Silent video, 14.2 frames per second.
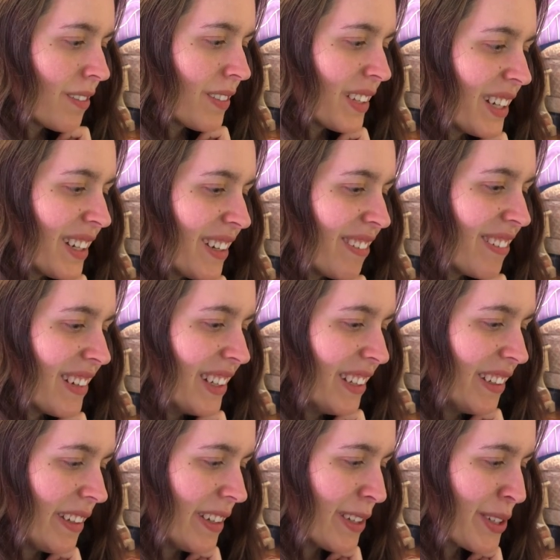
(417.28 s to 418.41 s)
But
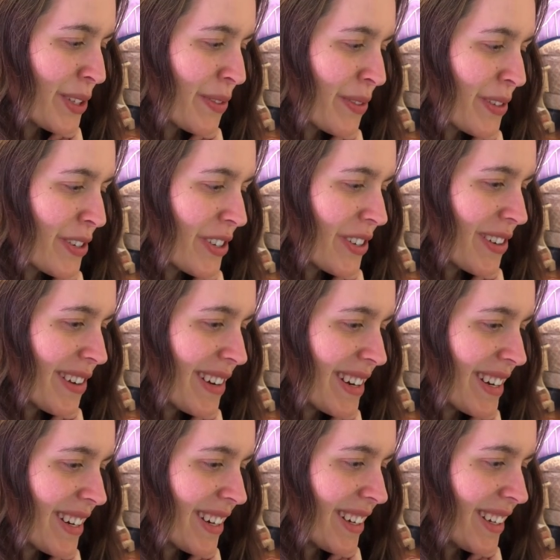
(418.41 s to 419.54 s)
one thing's for
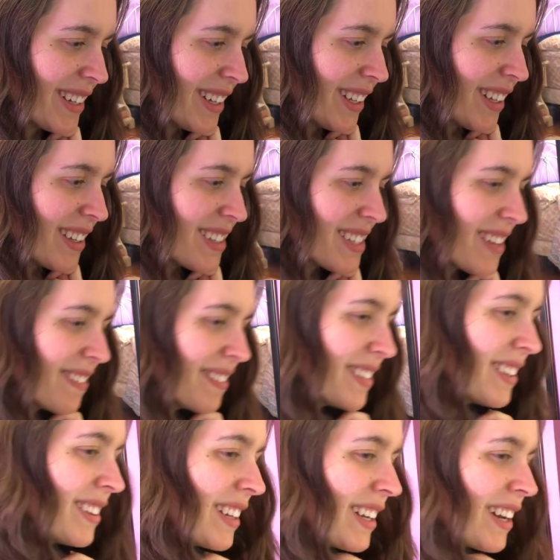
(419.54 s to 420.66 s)
sure,
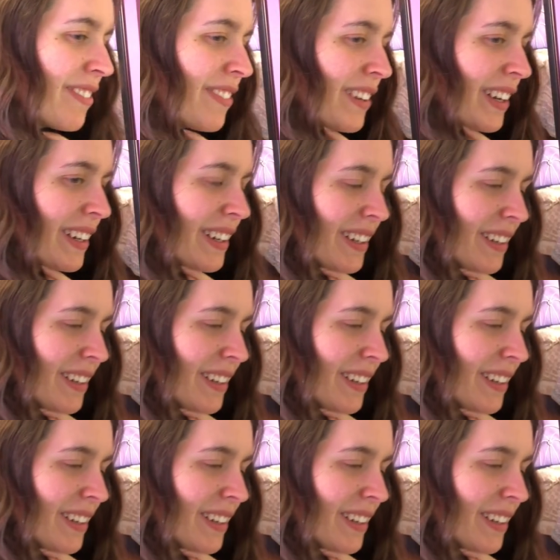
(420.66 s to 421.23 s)
something that I find